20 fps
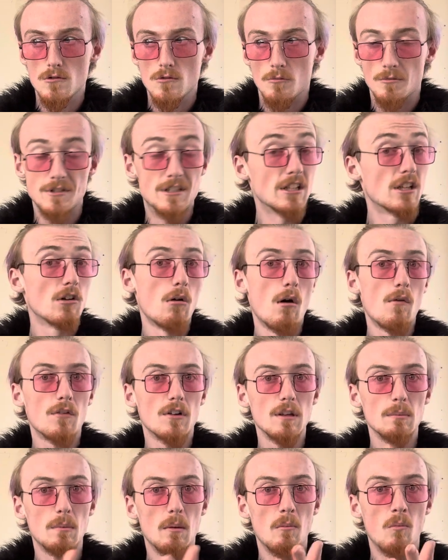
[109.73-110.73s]
We did go over a
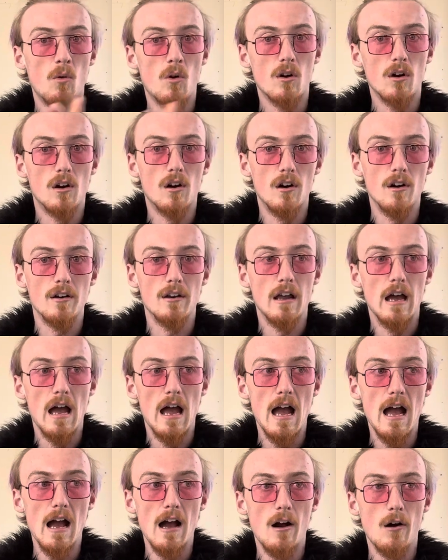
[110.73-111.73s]
little bit more on
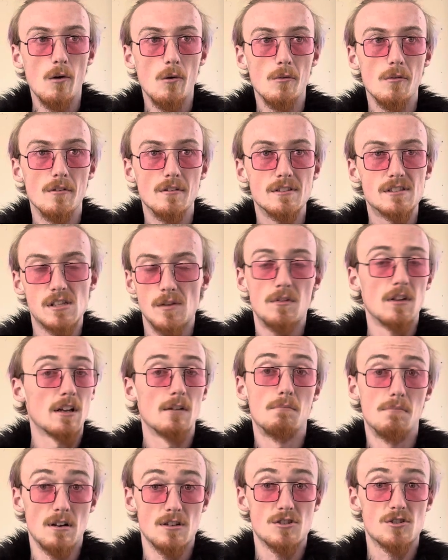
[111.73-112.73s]
how stuff like
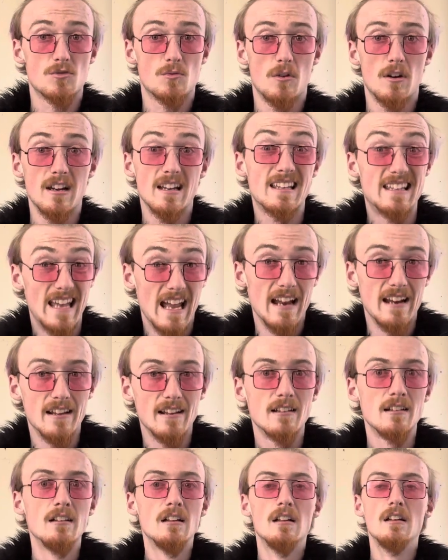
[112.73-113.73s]
compressors work,
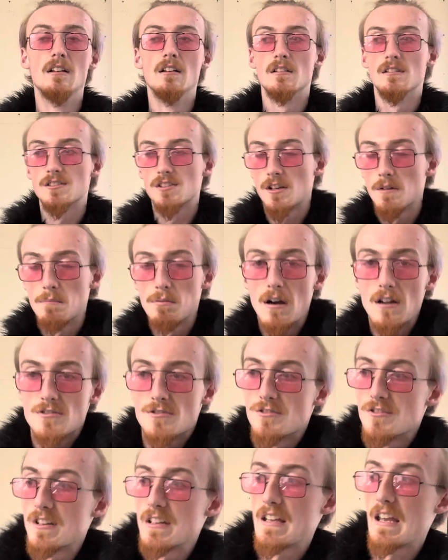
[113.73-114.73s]
gating. So
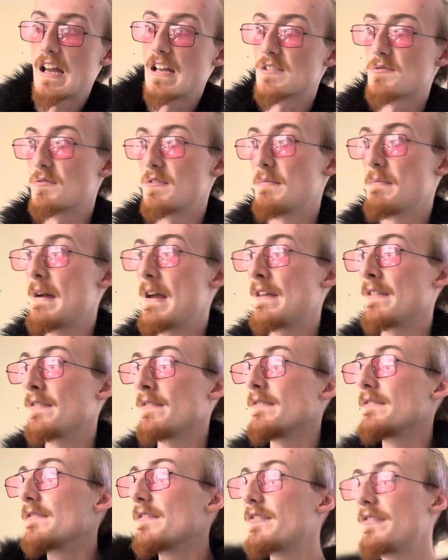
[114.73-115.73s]
compressors and gates were the
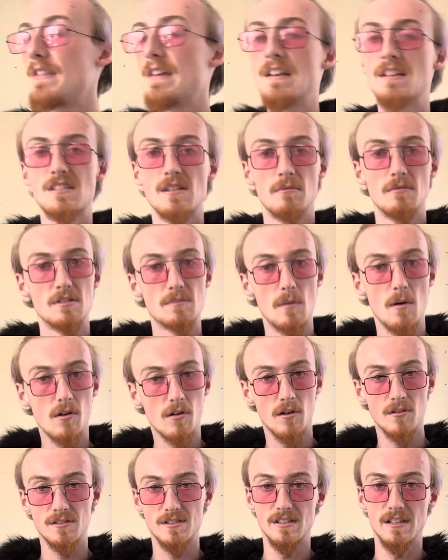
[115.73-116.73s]
main things that we spoke
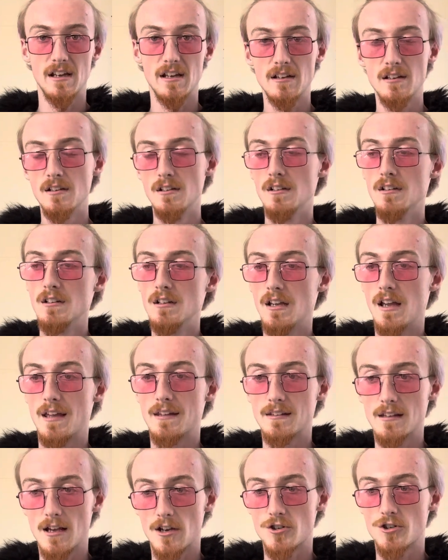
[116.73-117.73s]
on today in
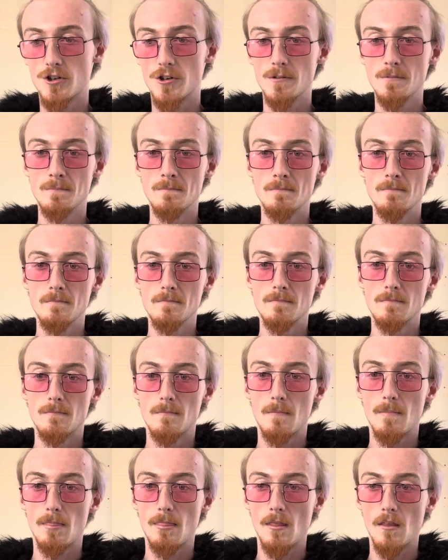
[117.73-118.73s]
lecture.
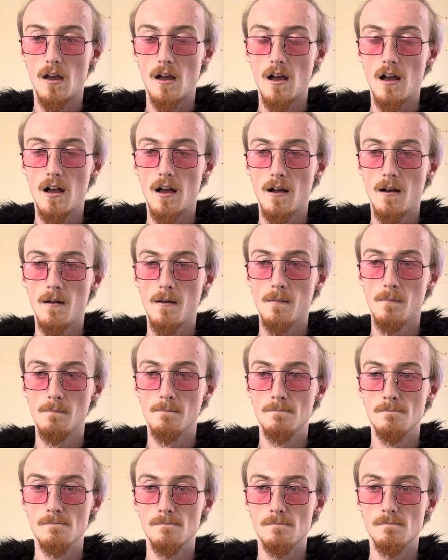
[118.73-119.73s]

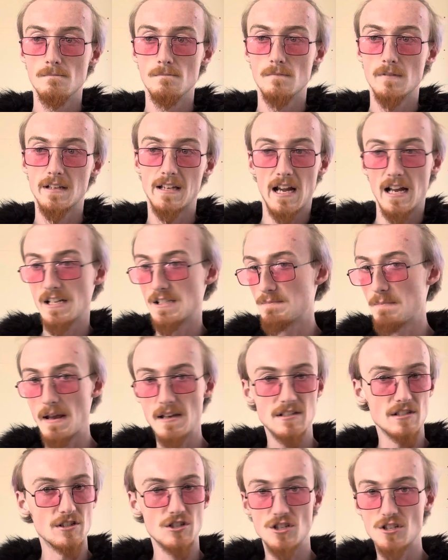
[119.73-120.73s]
Um, Gate's
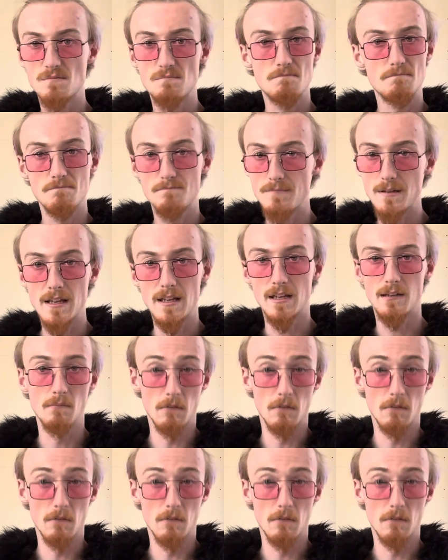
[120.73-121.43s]
basically just being